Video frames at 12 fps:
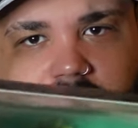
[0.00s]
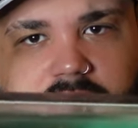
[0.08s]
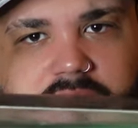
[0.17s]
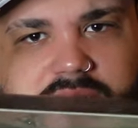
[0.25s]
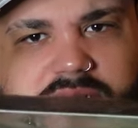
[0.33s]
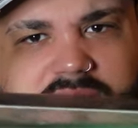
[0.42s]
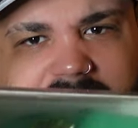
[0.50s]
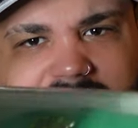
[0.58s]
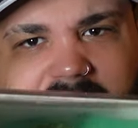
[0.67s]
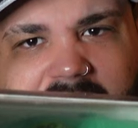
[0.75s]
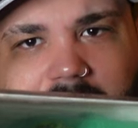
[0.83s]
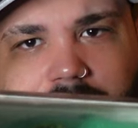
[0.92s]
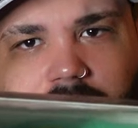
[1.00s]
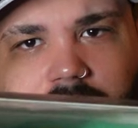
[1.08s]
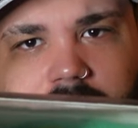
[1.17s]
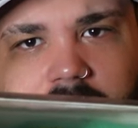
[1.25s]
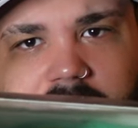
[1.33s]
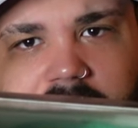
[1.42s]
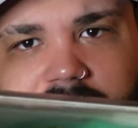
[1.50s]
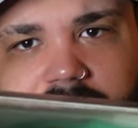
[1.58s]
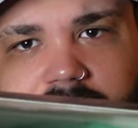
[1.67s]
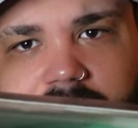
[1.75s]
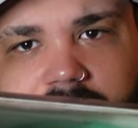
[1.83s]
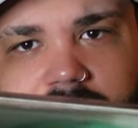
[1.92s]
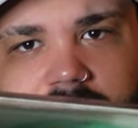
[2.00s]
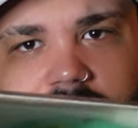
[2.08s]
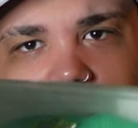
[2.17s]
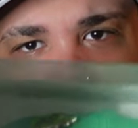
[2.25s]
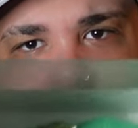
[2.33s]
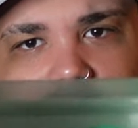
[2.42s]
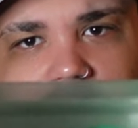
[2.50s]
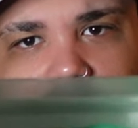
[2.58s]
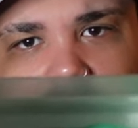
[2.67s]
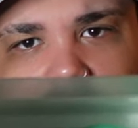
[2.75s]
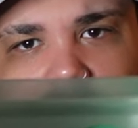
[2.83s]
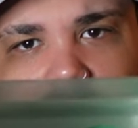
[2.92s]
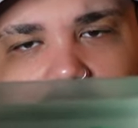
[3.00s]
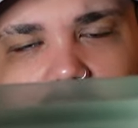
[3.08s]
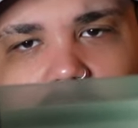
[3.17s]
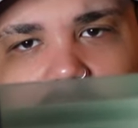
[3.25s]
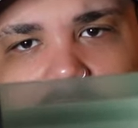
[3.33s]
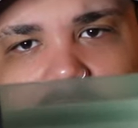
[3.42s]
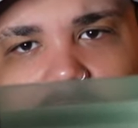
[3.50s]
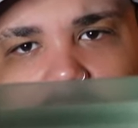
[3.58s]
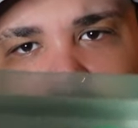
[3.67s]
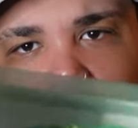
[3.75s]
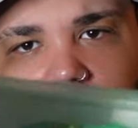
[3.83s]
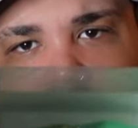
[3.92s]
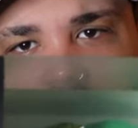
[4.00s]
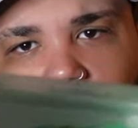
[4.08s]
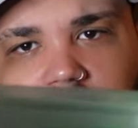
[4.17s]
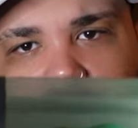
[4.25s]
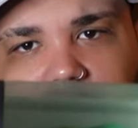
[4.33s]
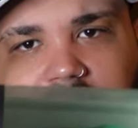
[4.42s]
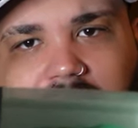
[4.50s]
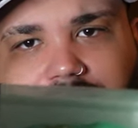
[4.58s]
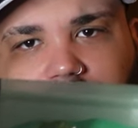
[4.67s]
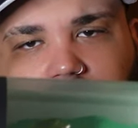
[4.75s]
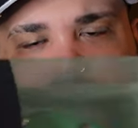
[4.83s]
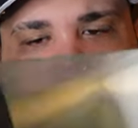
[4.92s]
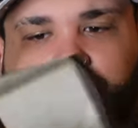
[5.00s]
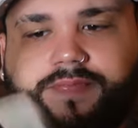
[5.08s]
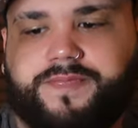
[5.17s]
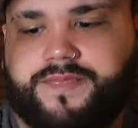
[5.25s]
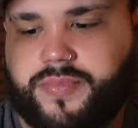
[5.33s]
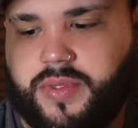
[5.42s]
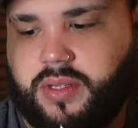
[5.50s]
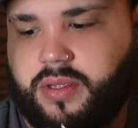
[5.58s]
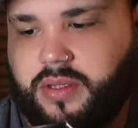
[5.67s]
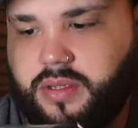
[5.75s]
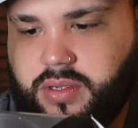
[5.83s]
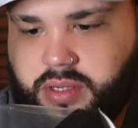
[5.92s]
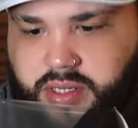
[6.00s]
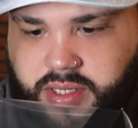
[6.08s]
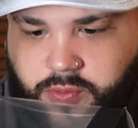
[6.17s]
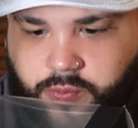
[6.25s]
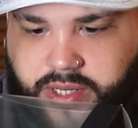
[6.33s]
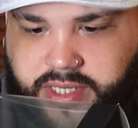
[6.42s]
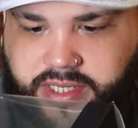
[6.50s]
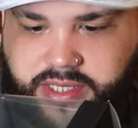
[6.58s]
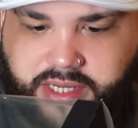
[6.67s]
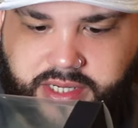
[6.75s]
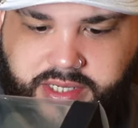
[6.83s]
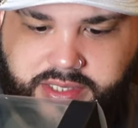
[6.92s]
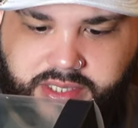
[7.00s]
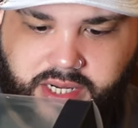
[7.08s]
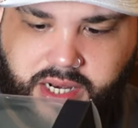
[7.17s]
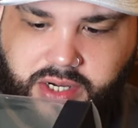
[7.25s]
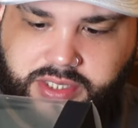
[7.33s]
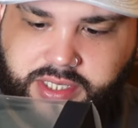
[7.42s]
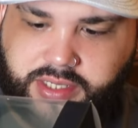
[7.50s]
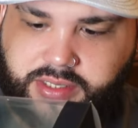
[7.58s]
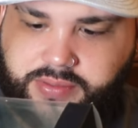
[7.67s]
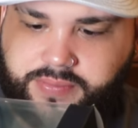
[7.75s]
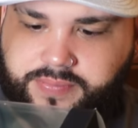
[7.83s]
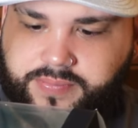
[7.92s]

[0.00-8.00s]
This is like the Apple collection from Capsule. Really digging these colors here.